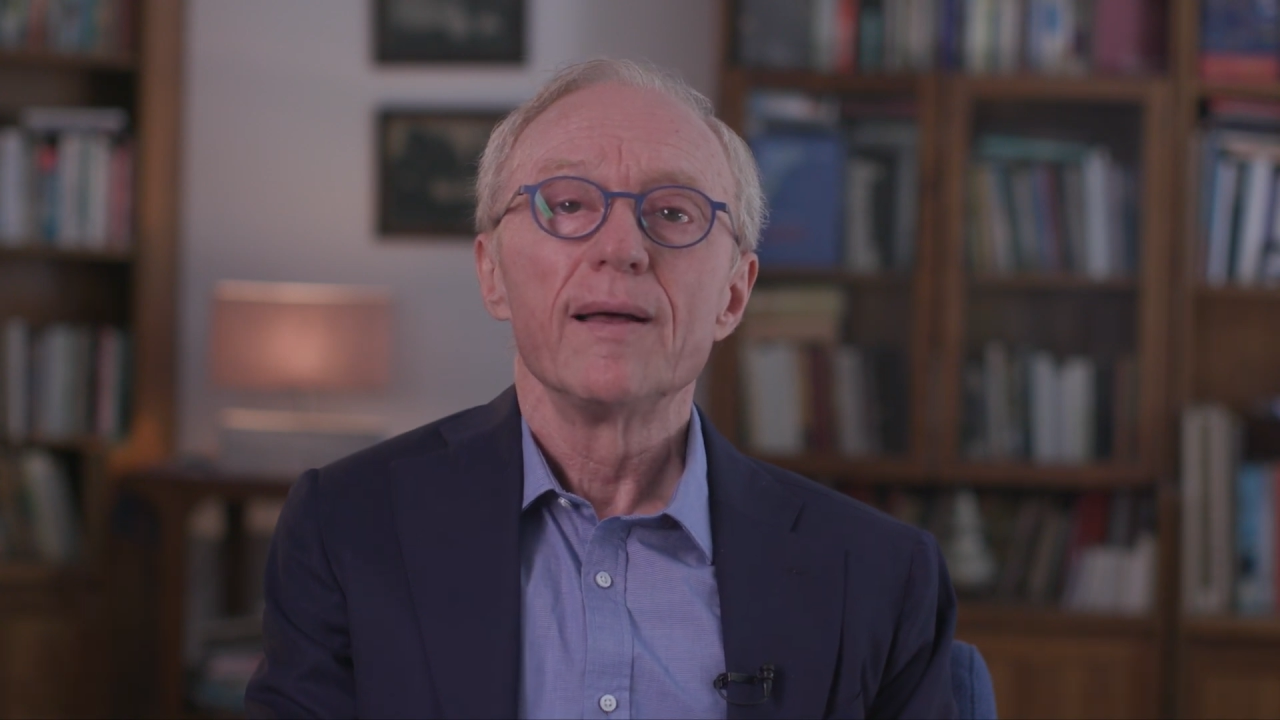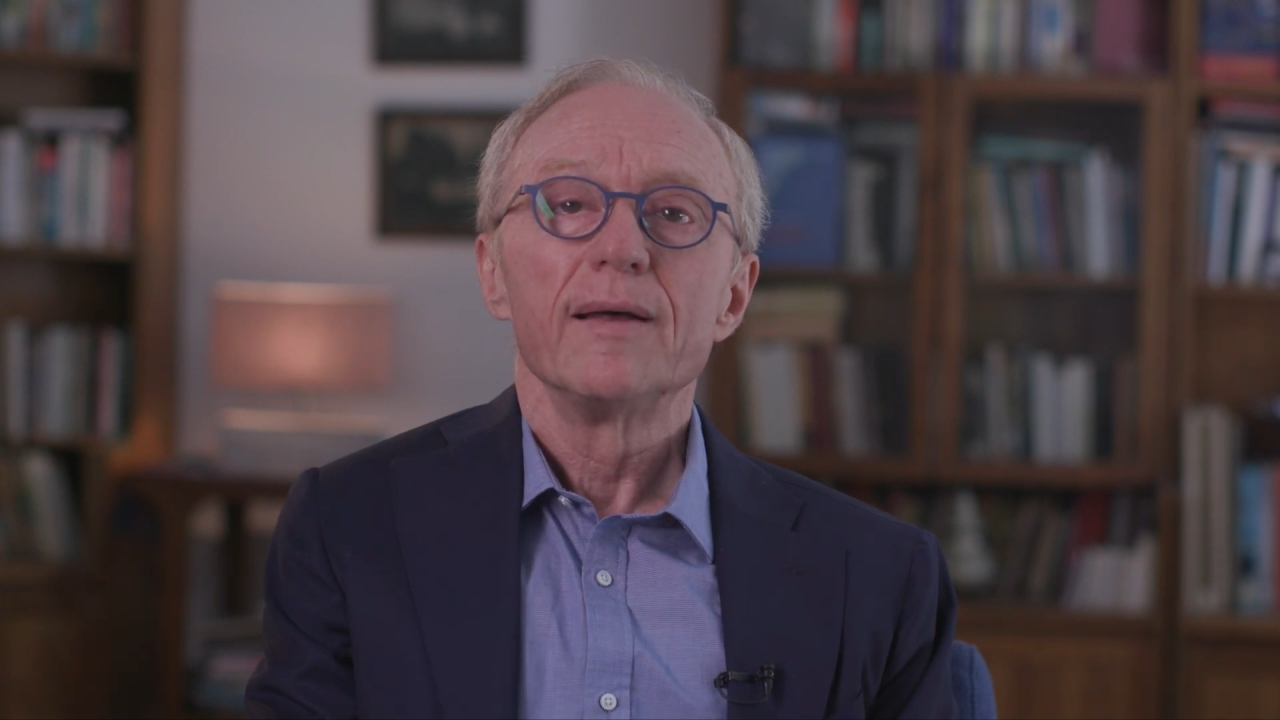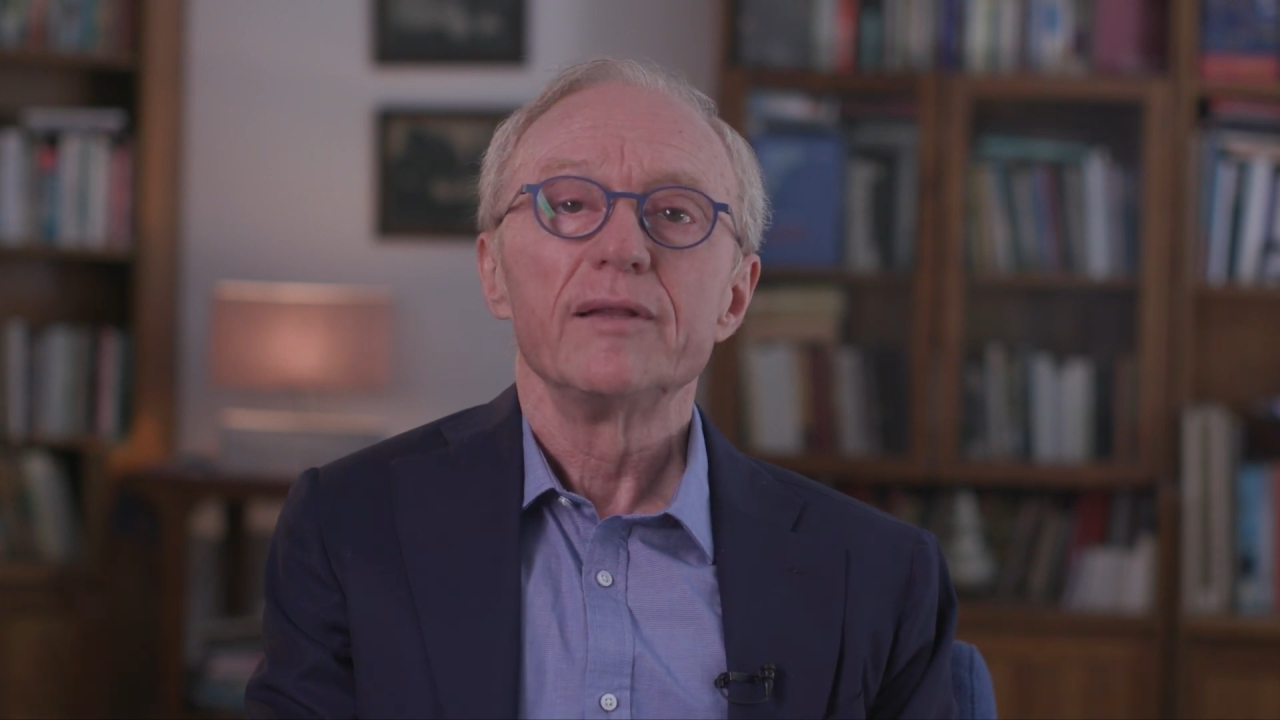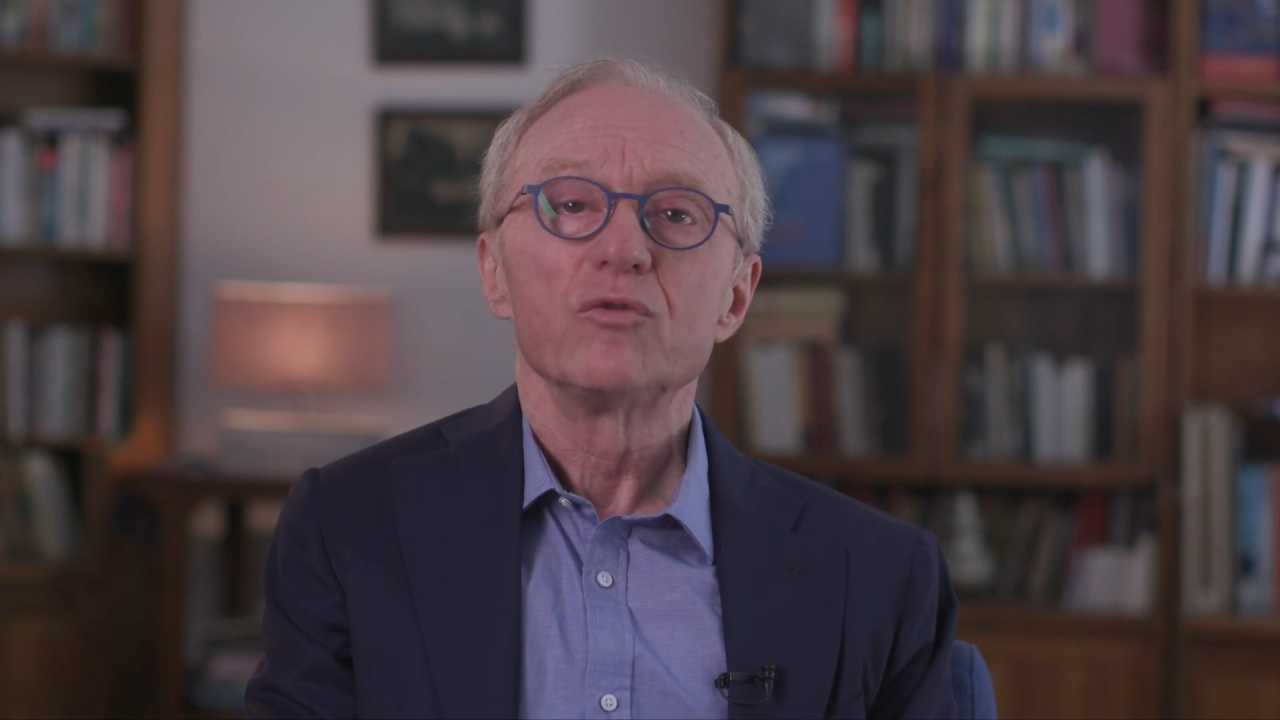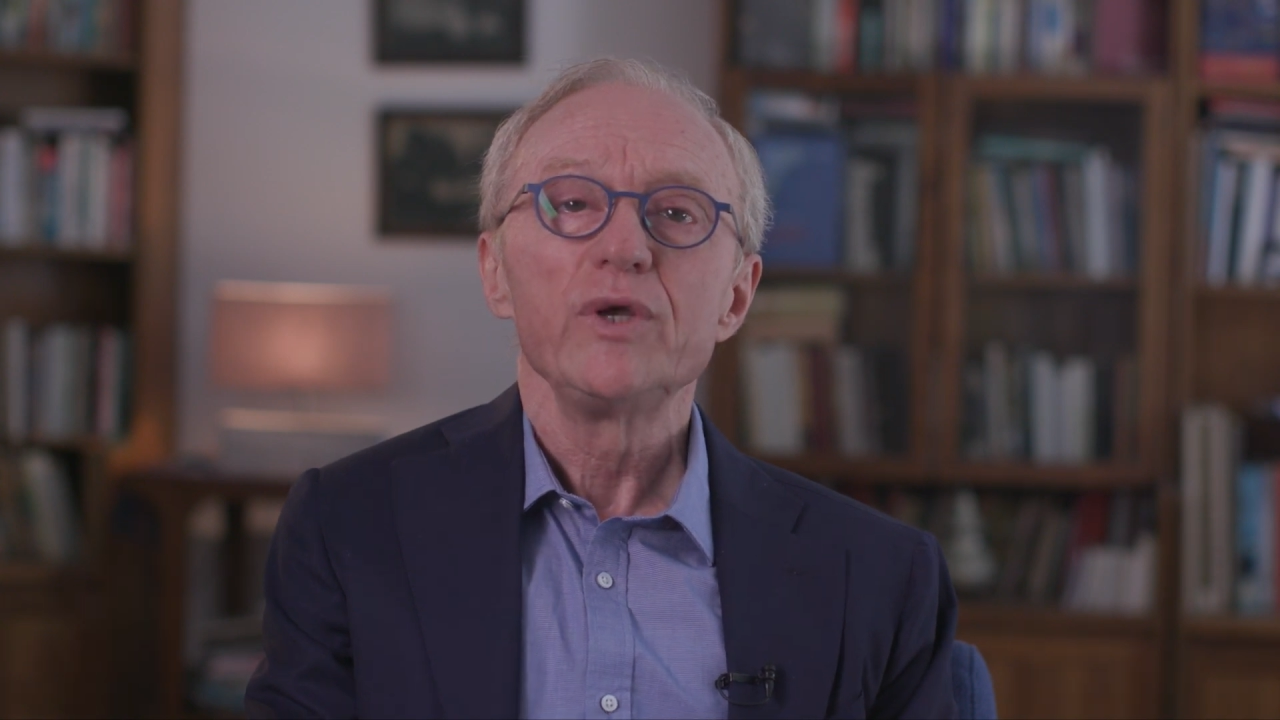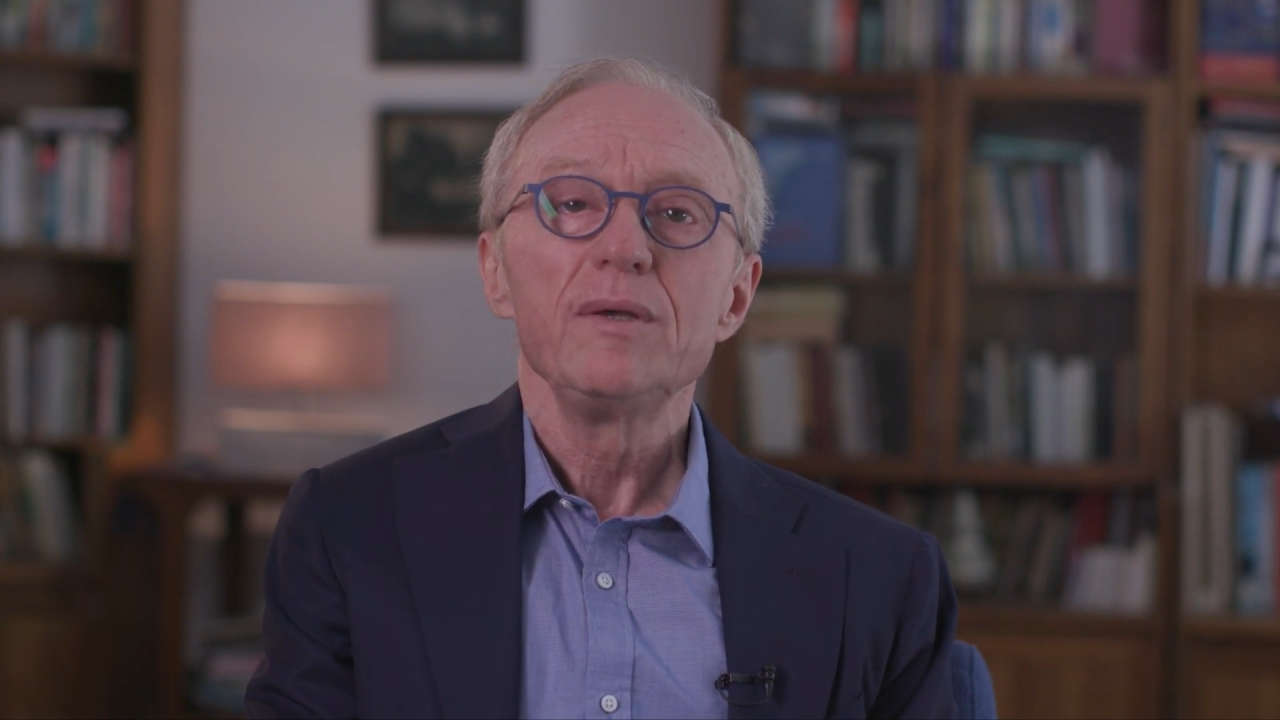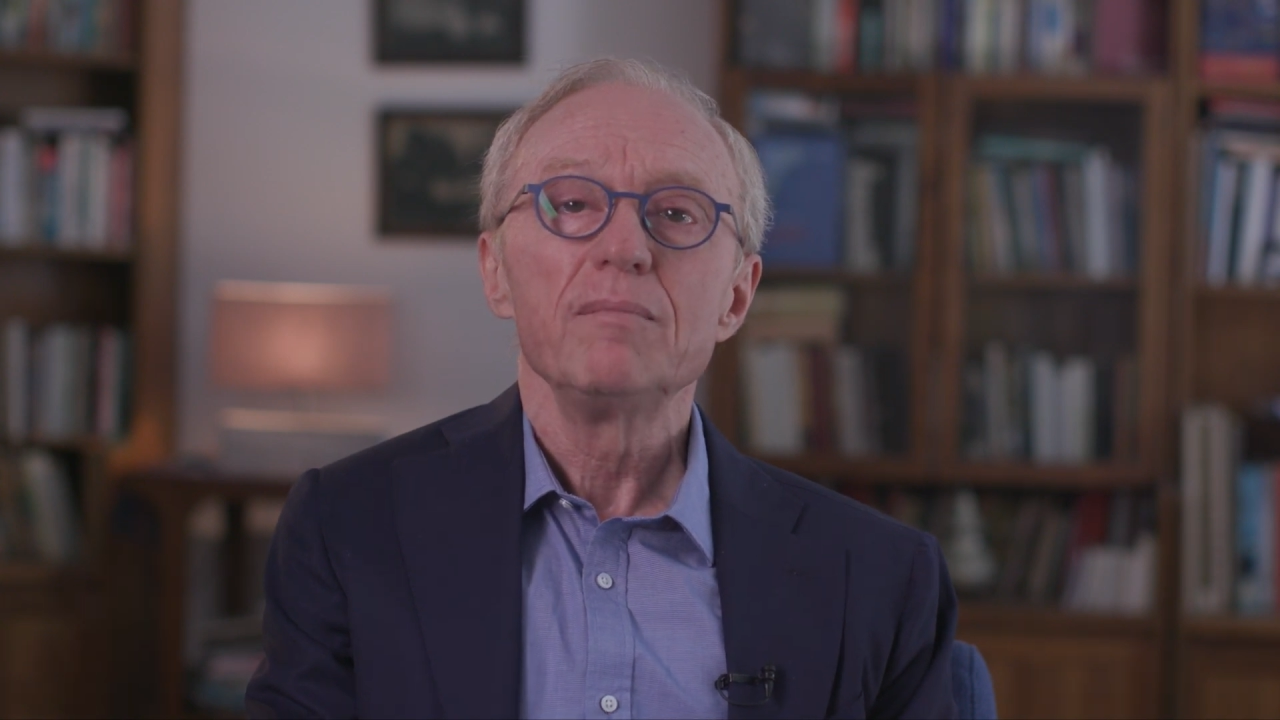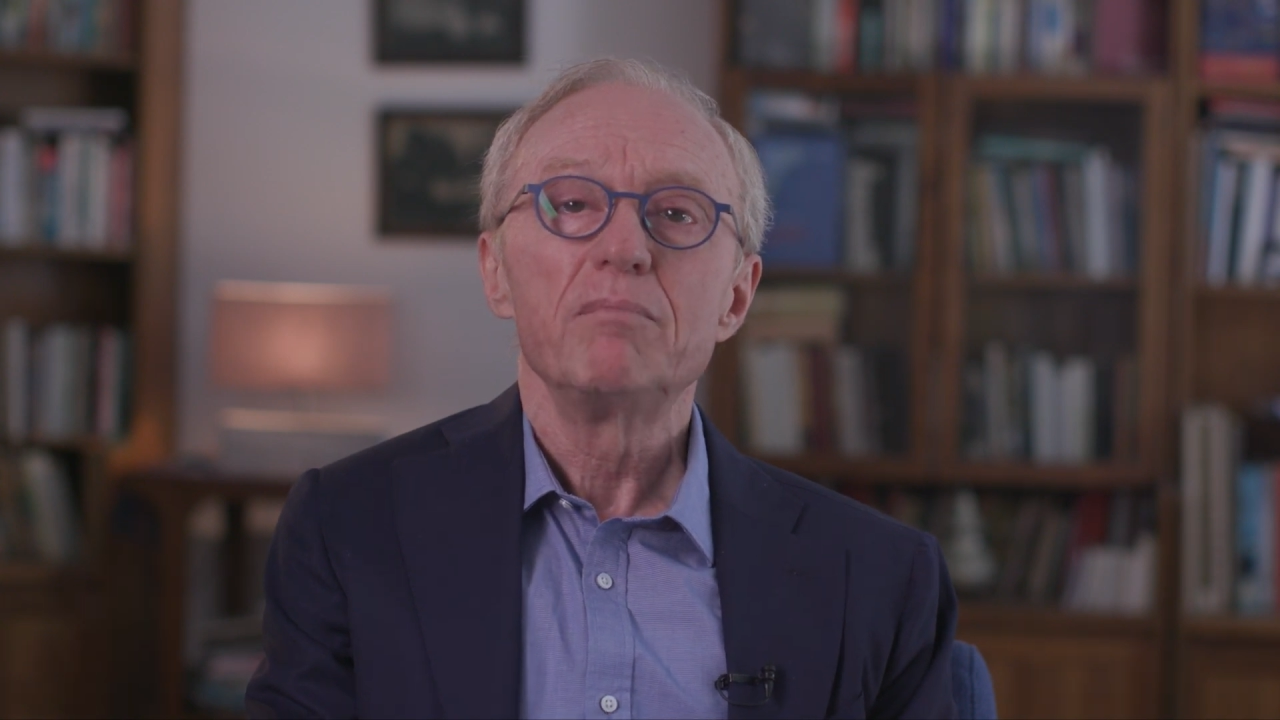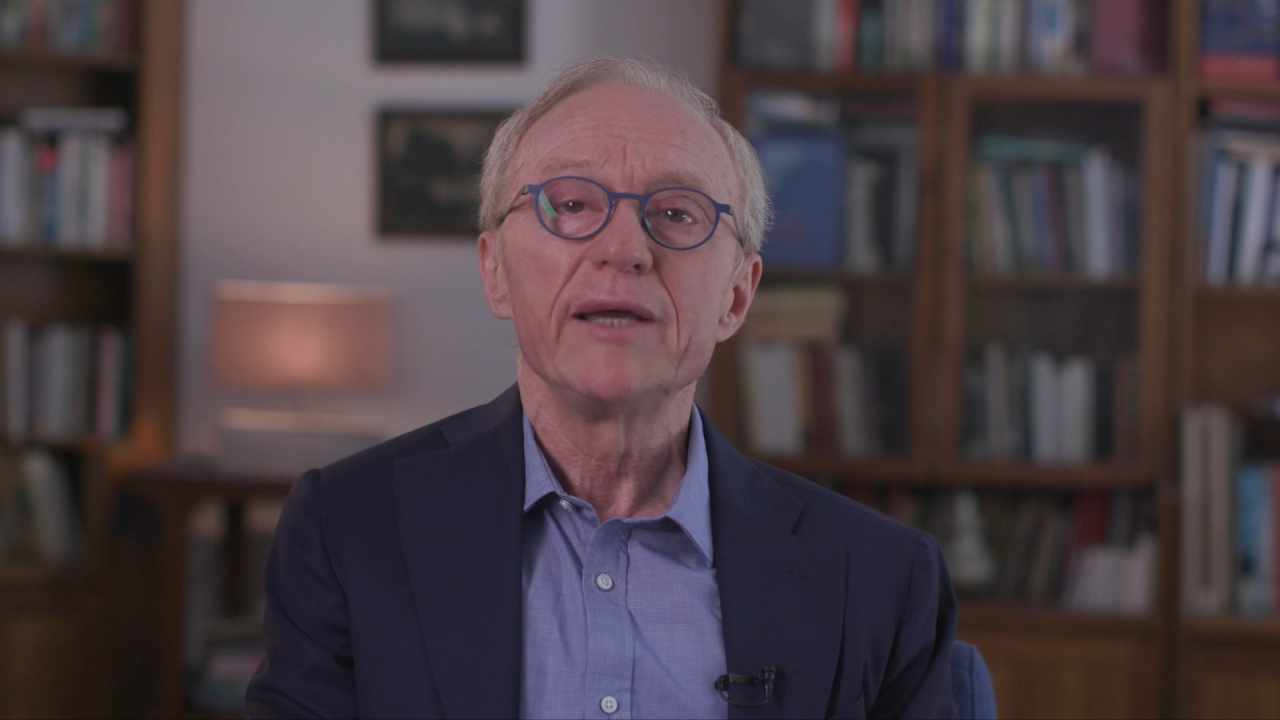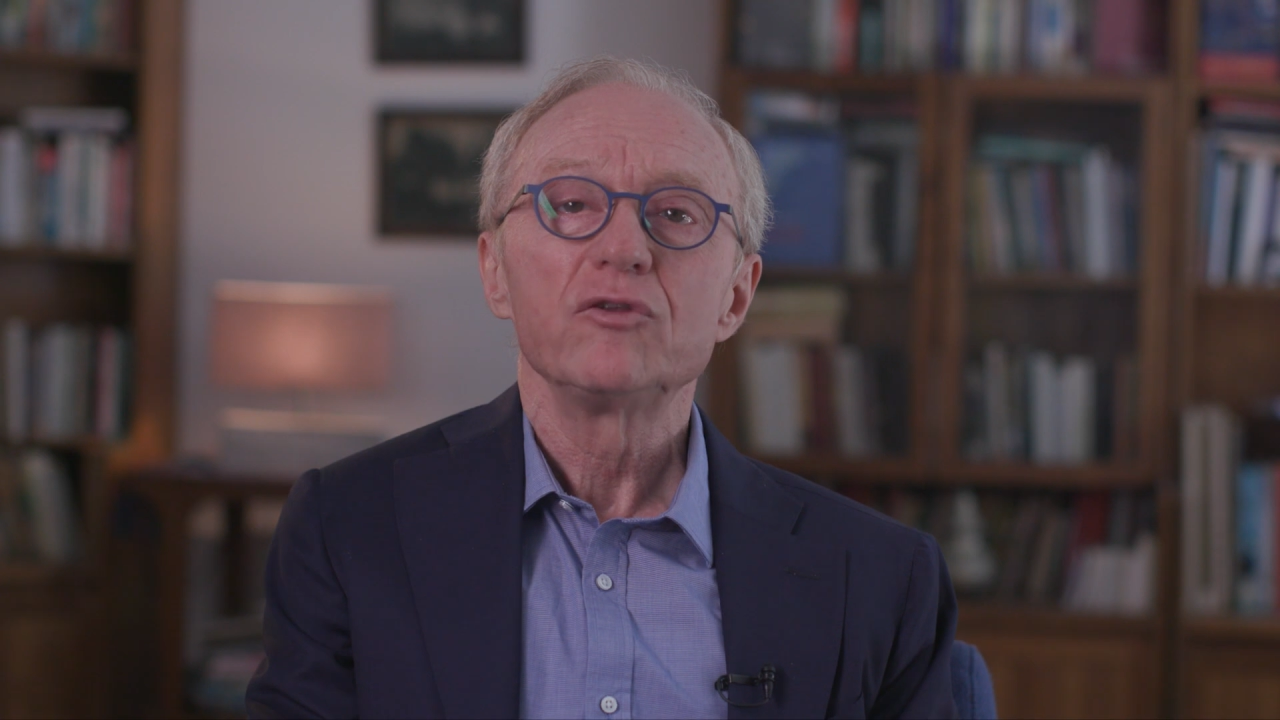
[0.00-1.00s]
that we
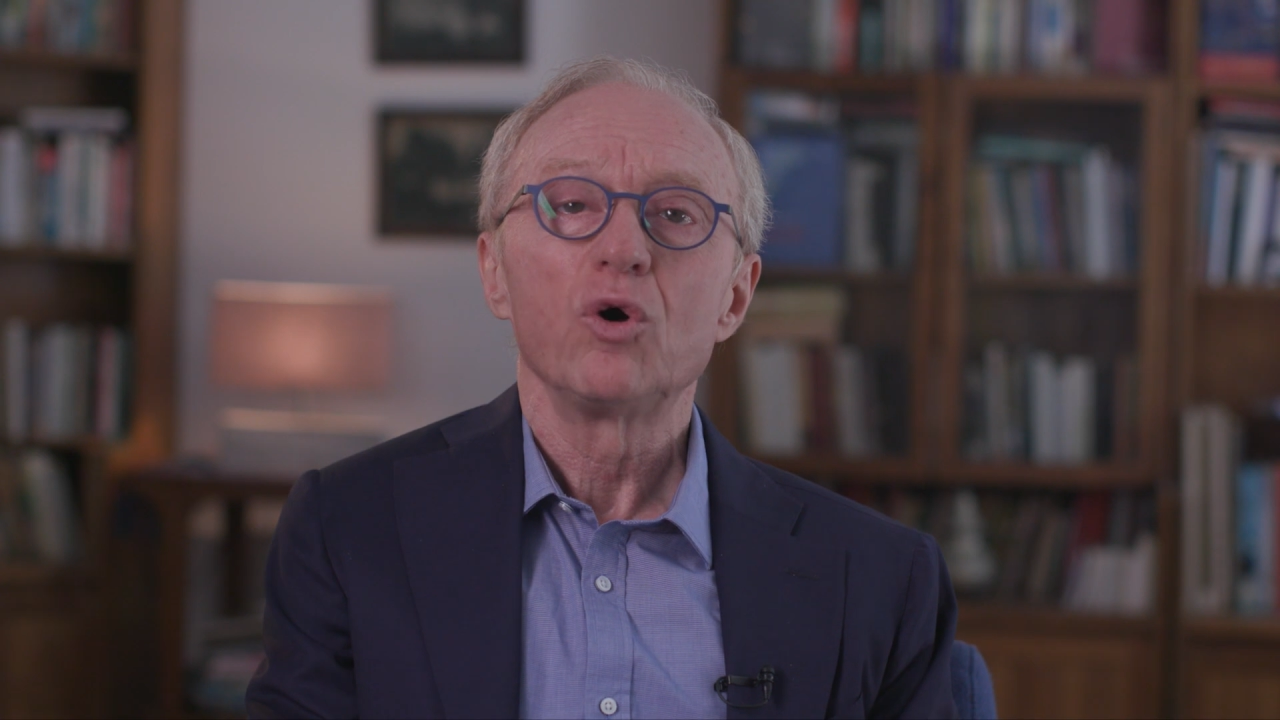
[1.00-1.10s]
might